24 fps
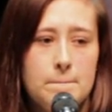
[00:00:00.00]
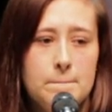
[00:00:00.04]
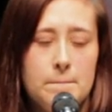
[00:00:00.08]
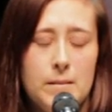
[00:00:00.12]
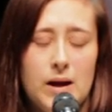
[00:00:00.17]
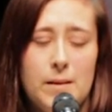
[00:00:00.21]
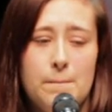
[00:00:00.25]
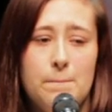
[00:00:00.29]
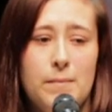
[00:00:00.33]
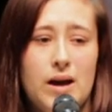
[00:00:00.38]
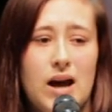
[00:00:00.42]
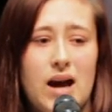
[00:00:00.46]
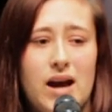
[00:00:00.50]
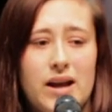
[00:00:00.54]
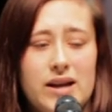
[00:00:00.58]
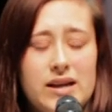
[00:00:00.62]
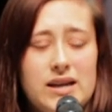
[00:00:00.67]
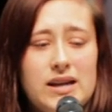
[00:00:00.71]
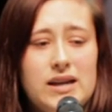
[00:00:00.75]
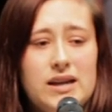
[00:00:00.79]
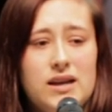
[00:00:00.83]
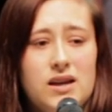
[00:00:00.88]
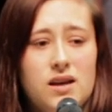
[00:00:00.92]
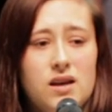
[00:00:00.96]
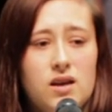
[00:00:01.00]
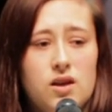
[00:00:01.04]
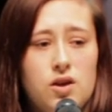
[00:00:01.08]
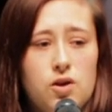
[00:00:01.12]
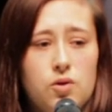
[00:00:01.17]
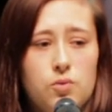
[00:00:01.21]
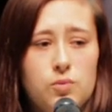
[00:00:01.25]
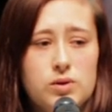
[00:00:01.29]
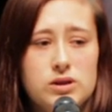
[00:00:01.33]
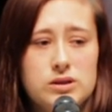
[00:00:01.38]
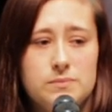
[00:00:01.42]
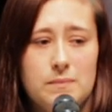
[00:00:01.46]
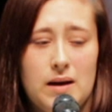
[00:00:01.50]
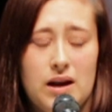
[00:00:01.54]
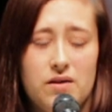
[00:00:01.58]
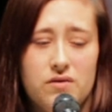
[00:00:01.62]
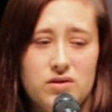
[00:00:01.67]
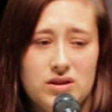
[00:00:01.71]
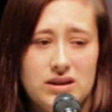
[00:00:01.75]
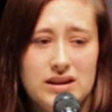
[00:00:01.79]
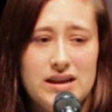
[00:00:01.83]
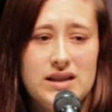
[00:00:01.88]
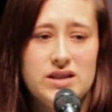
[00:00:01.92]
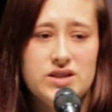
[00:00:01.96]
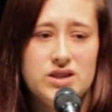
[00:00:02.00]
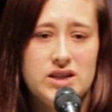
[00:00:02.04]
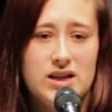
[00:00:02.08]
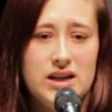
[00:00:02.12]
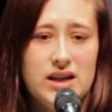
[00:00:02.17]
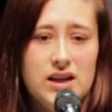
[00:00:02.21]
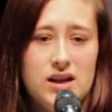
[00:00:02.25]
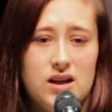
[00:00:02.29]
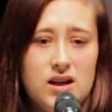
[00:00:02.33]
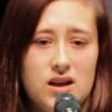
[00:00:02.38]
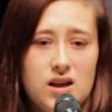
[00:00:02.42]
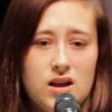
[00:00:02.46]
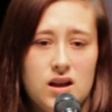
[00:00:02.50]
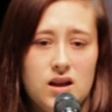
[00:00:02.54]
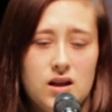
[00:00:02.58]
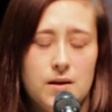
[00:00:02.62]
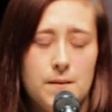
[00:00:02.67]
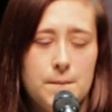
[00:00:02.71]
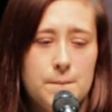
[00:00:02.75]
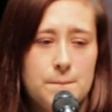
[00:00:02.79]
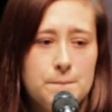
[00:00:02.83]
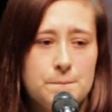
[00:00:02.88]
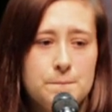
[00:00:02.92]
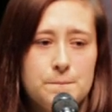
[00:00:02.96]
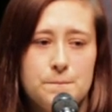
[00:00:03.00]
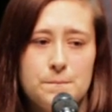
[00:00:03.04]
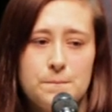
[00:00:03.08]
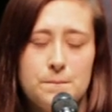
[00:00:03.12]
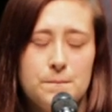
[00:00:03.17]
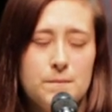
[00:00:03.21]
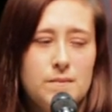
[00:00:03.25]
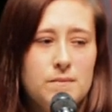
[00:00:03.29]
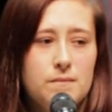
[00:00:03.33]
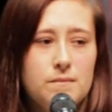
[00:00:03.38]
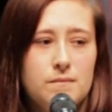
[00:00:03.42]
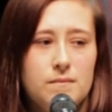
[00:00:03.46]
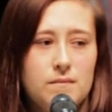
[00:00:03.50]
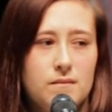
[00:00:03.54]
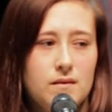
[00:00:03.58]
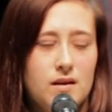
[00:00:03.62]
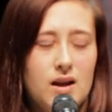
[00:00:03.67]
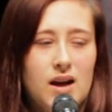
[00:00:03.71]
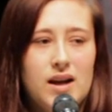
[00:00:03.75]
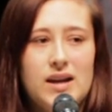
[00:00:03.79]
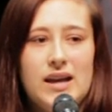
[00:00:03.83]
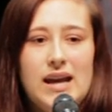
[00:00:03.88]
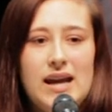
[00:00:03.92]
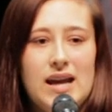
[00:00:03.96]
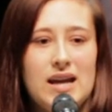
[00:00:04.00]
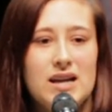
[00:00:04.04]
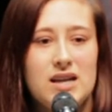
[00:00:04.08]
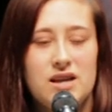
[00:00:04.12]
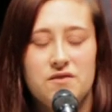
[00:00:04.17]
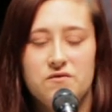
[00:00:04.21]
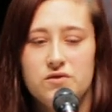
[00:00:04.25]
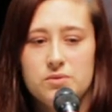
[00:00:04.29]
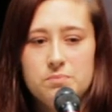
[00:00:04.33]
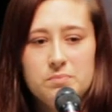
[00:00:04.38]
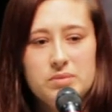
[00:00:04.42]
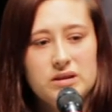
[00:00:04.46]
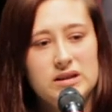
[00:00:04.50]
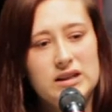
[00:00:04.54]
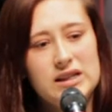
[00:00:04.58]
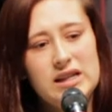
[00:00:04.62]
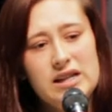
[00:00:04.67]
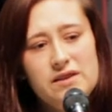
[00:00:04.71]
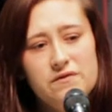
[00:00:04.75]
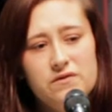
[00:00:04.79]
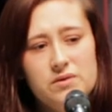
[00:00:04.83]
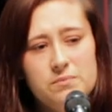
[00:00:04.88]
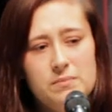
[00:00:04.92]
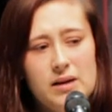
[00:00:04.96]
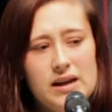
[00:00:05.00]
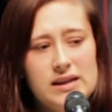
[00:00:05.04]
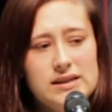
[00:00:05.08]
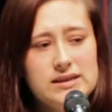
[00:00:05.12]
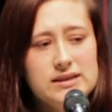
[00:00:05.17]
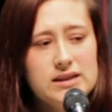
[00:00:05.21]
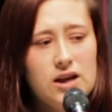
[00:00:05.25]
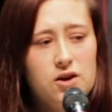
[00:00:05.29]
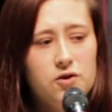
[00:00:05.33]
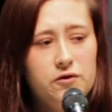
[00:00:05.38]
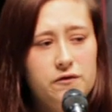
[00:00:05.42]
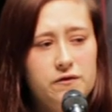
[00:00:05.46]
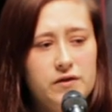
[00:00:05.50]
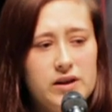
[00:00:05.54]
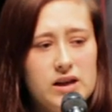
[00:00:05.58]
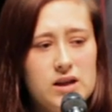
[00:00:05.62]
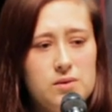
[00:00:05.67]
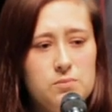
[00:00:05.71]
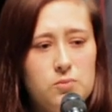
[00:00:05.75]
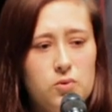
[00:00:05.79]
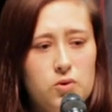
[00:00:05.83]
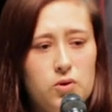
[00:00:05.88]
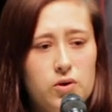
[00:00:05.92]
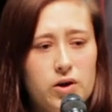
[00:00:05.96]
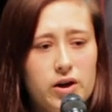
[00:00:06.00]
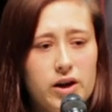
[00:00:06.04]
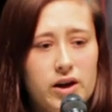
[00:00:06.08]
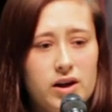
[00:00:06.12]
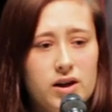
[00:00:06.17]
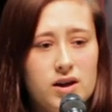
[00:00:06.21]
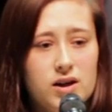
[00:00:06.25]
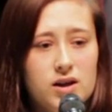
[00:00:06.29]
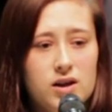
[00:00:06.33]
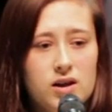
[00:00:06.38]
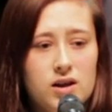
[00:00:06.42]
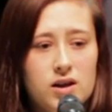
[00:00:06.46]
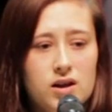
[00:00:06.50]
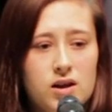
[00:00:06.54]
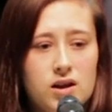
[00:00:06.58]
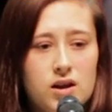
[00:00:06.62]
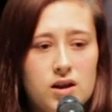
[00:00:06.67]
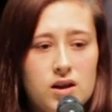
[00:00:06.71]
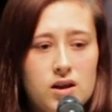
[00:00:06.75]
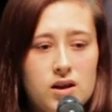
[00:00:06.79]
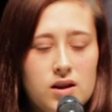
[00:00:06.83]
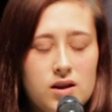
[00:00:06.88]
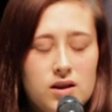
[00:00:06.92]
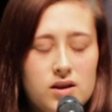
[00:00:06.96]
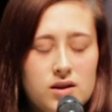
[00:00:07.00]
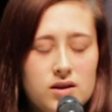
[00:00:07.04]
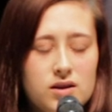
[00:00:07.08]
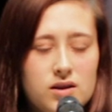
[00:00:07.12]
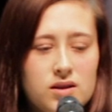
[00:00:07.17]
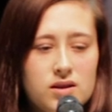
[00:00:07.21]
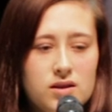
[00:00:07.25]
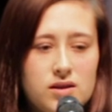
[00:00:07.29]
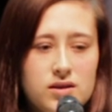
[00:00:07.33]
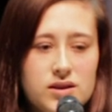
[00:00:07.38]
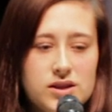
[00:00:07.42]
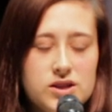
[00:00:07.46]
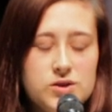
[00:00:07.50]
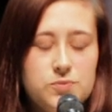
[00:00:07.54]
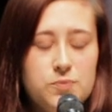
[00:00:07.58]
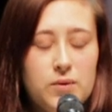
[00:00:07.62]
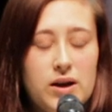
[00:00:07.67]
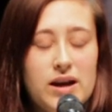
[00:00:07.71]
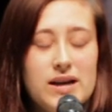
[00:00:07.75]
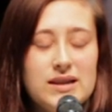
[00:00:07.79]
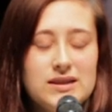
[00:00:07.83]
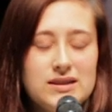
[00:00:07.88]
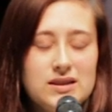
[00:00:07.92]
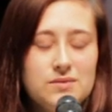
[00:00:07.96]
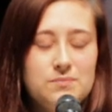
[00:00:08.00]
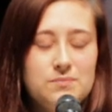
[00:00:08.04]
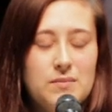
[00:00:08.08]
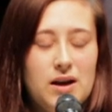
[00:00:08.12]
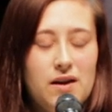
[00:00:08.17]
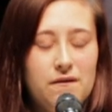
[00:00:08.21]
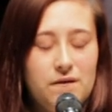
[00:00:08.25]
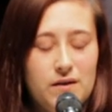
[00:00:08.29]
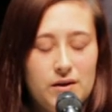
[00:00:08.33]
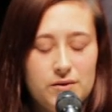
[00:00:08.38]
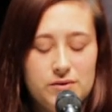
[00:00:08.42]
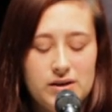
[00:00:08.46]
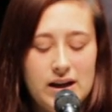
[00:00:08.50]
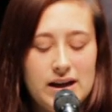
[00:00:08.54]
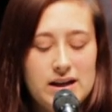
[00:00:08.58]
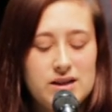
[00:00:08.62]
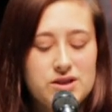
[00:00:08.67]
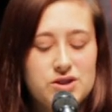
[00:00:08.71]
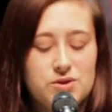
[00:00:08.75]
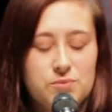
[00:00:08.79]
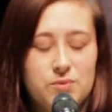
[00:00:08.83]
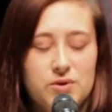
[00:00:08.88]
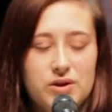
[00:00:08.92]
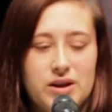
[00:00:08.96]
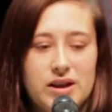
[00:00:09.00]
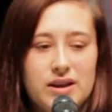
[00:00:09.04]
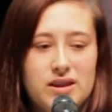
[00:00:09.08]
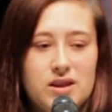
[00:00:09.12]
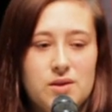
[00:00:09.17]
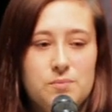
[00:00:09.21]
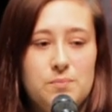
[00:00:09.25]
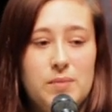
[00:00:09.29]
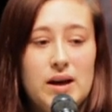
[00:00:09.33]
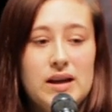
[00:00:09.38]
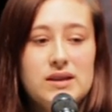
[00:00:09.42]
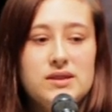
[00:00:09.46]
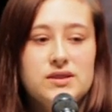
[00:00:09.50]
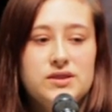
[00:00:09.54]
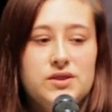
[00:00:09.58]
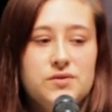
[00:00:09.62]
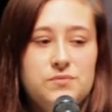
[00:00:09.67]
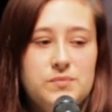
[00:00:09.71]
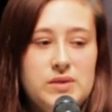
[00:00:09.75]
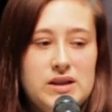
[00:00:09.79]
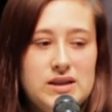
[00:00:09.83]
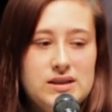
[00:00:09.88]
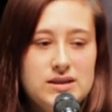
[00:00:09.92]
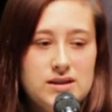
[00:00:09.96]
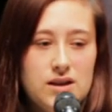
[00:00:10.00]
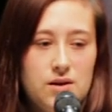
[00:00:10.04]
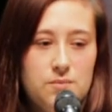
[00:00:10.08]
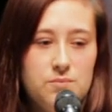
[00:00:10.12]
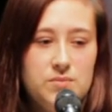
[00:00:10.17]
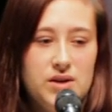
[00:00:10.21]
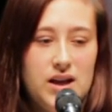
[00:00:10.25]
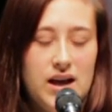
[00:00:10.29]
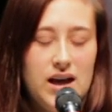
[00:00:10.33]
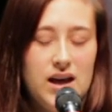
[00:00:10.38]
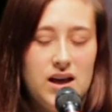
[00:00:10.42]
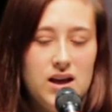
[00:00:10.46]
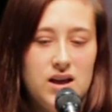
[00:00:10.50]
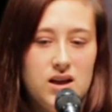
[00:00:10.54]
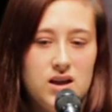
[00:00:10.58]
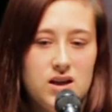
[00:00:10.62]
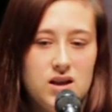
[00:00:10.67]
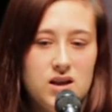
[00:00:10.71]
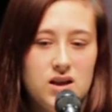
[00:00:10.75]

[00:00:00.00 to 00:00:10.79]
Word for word: My body was my religion. I can't even believe in myself anymore. These breaks in my foundation will get the best of me someday.